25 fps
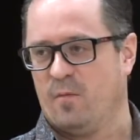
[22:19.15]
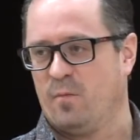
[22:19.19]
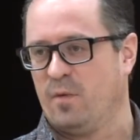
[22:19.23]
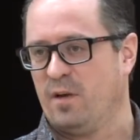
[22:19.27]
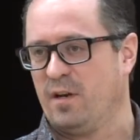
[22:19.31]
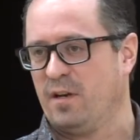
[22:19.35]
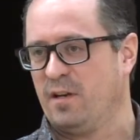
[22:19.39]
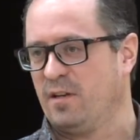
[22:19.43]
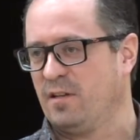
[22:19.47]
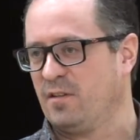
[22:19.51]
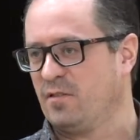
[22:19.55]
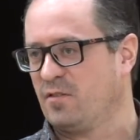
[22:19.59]

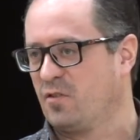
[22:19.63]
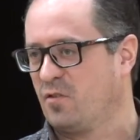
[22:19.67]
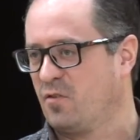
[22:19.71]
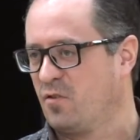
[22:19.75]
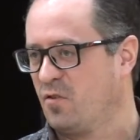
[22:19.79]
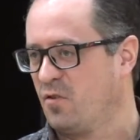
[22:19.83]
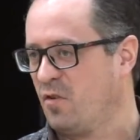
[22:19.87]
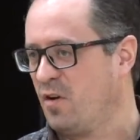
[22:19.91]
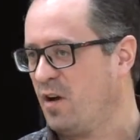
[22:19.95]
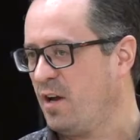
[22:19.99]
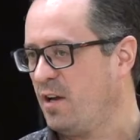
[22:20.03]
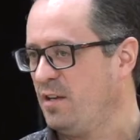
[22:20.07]
but it is
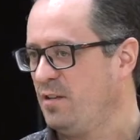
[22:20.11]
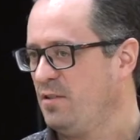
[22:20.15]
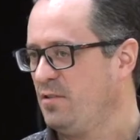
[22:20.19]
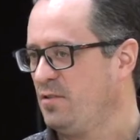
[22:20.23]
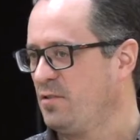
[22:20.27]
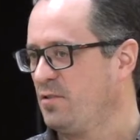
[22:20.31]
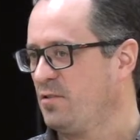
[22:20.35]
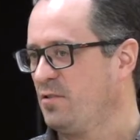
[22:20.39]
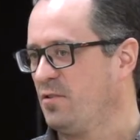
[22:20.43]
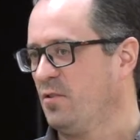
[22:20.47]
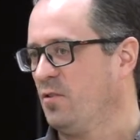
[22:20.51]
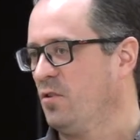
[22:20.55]

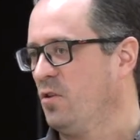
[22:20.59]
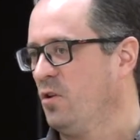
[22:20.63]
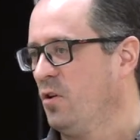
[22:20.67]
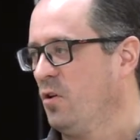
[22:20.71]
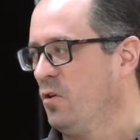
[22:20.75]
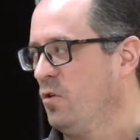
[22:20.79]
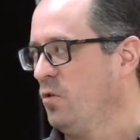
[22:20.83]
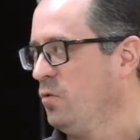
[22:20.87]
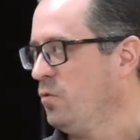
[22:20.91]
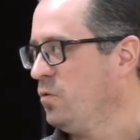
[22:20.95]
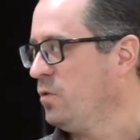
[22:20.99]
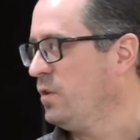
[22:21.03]
Christ
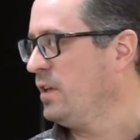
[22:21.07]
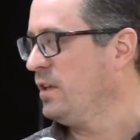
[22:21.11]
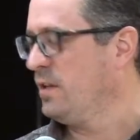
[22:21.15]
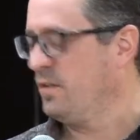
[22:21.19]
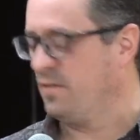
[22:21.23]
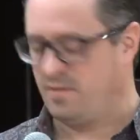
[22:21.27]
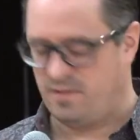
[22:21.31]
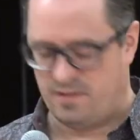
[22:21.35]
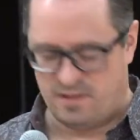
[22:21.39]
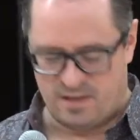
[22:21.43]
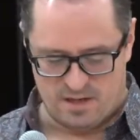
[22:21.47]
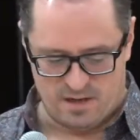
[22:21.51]
who
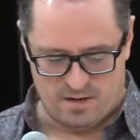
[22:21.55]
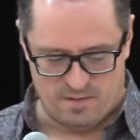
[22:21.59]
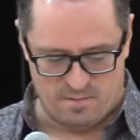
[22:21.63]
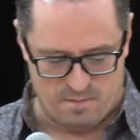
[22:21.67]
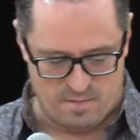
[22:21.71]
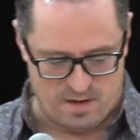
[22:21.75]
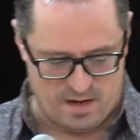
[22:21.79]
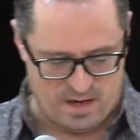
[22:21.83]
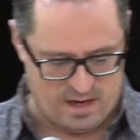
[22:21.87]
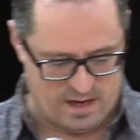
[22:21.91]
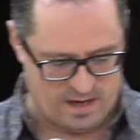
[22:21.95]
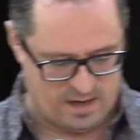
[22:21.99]
lives in
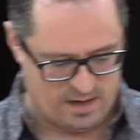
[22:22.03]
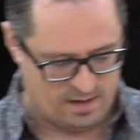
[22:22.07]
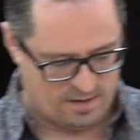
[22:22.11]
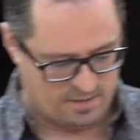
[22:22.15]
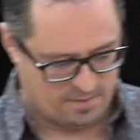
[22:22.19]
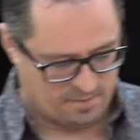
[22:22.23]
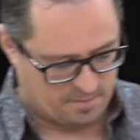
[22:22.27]
me.